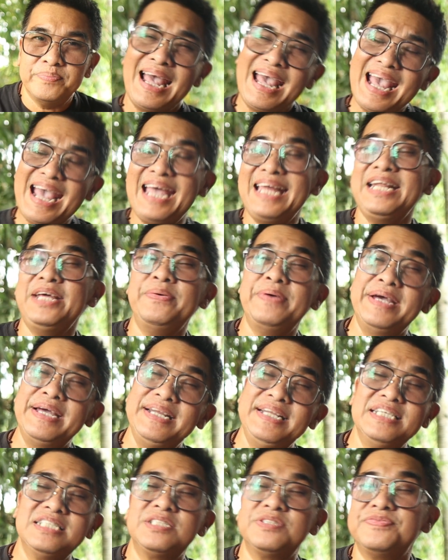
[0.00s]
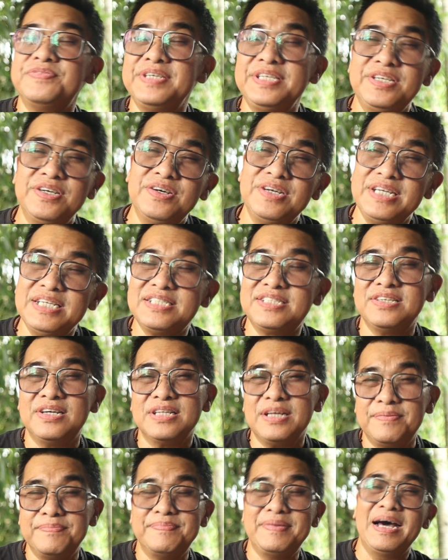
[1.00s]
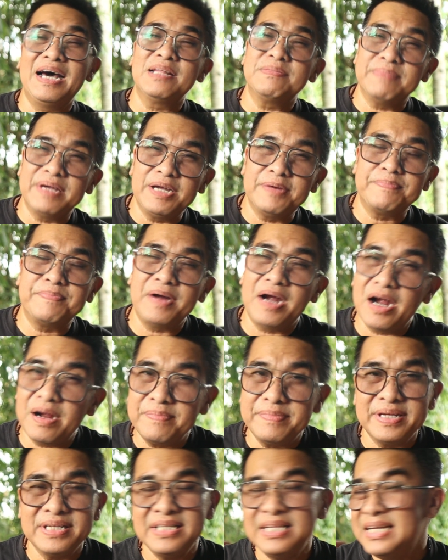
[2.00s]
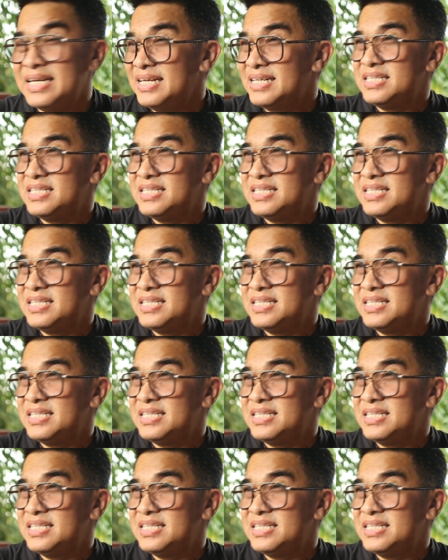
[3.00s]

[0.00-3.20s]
Anyway, this video is not about my apartment.